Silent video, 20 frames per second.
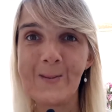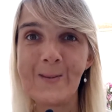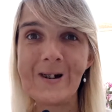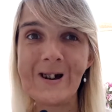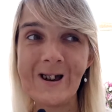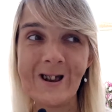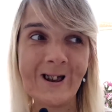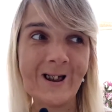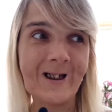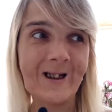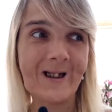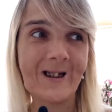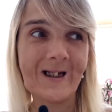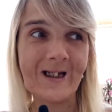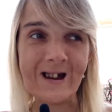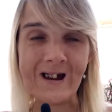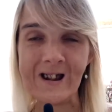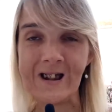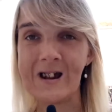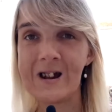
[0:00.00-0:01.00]
because
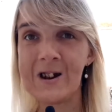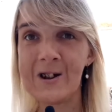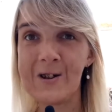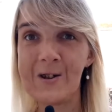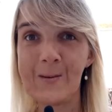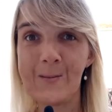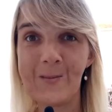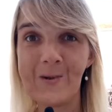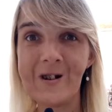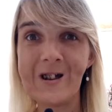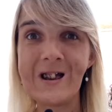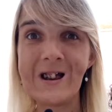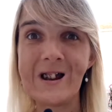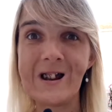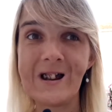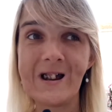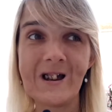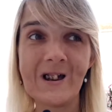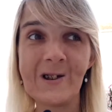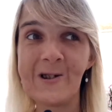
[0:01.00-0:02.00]
that another
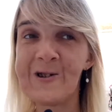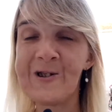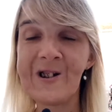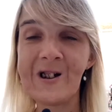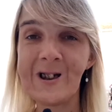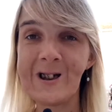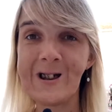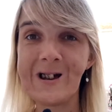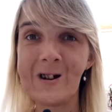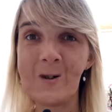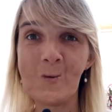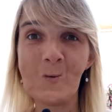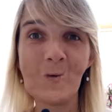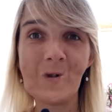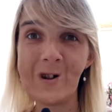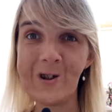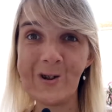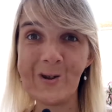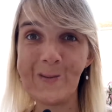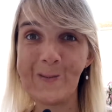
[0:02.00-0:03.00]
person is just a
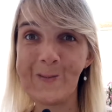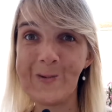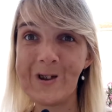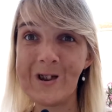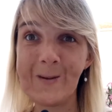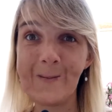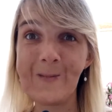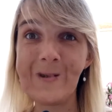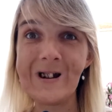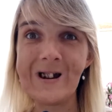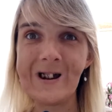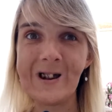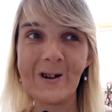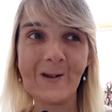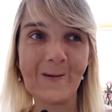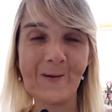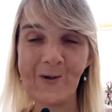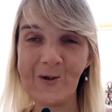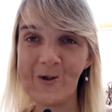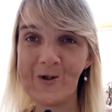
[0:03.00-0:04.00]
quantum possibility
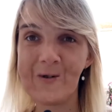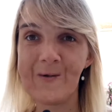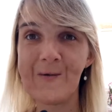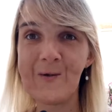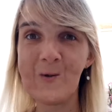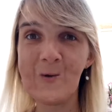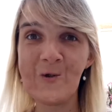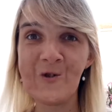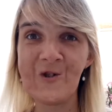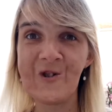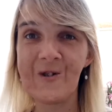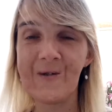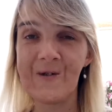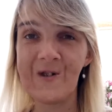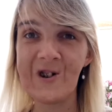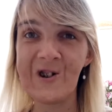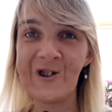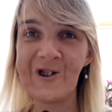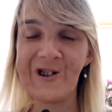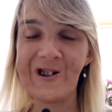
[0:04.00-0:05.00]
of your future
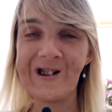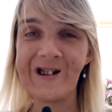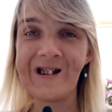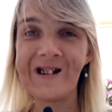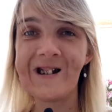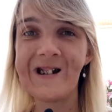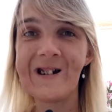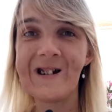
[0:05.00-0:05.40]
version.